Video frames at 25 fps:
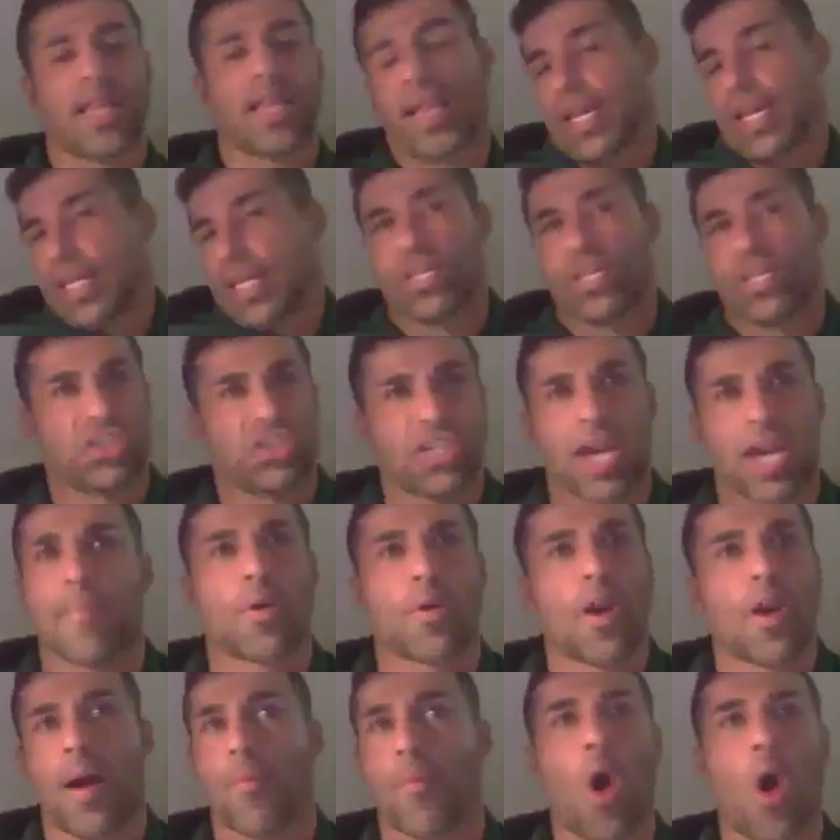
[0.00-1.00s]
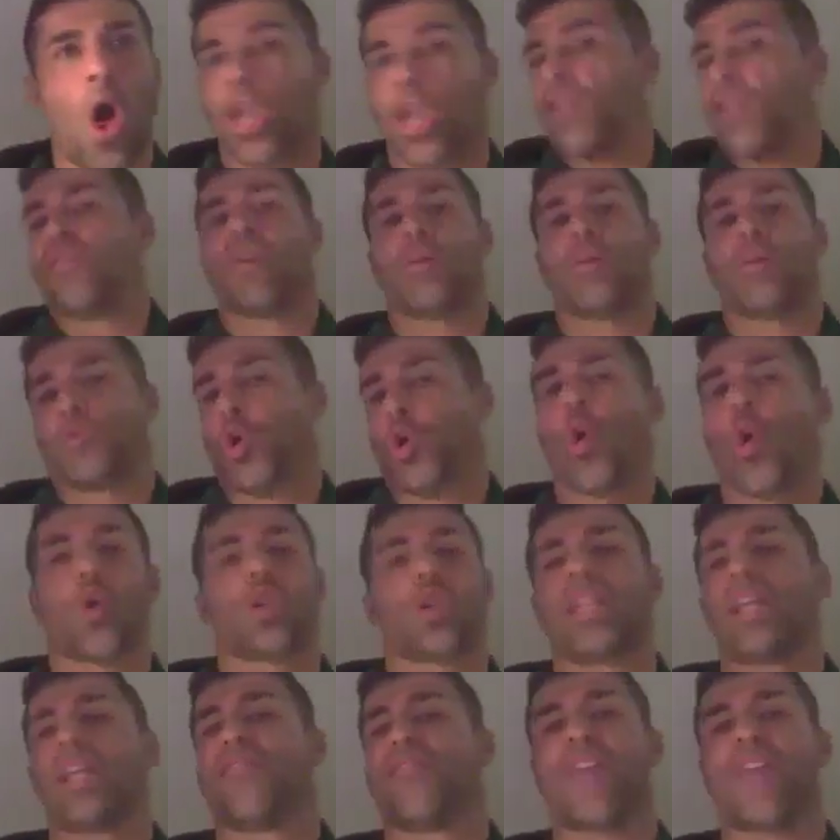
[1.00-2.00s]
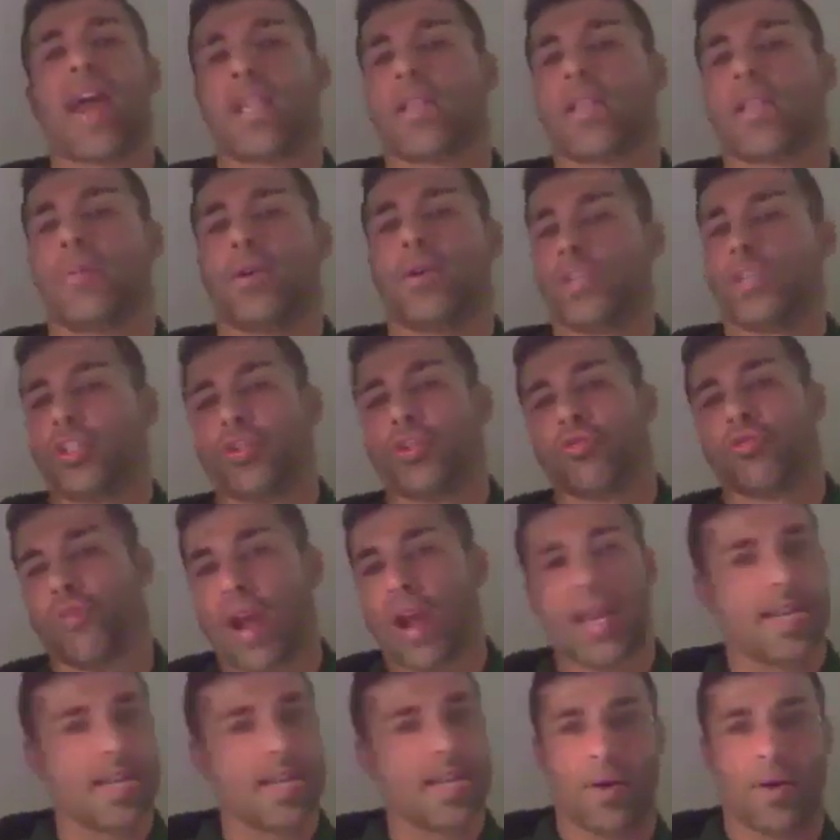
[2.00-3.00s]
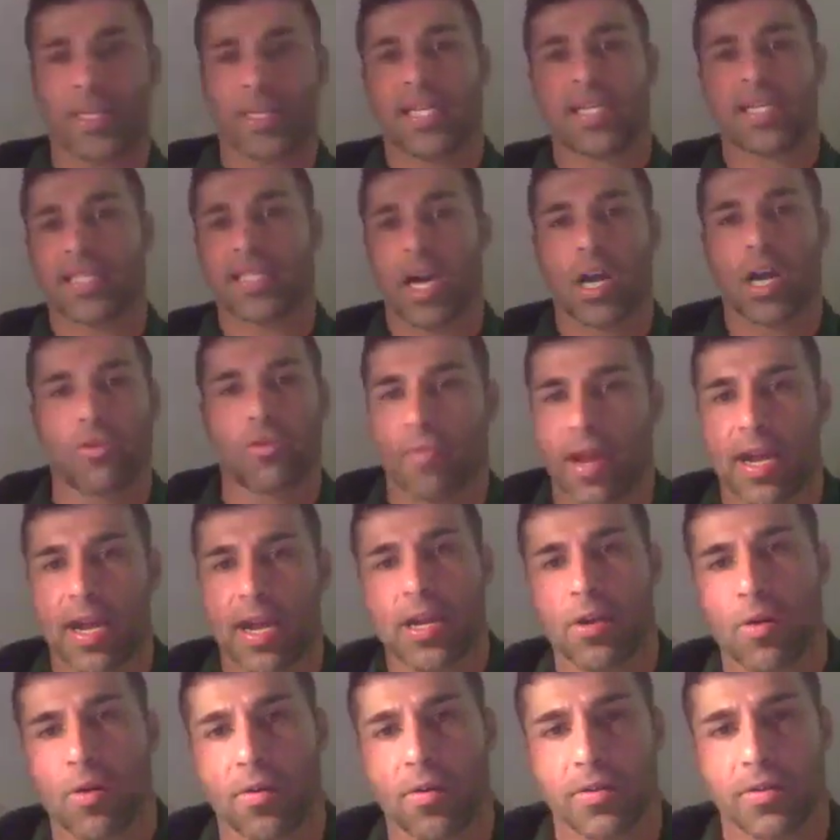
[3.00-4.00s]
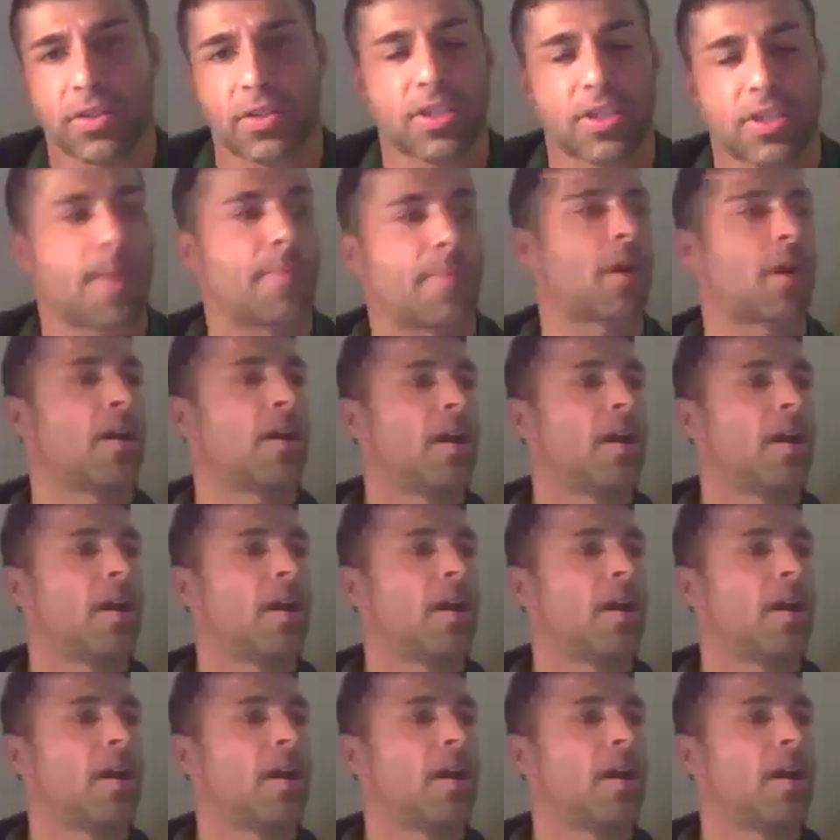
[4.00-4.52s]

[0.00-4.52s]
Like in the summer, I'm totally available to do radio. I did a ton of radio over the summer.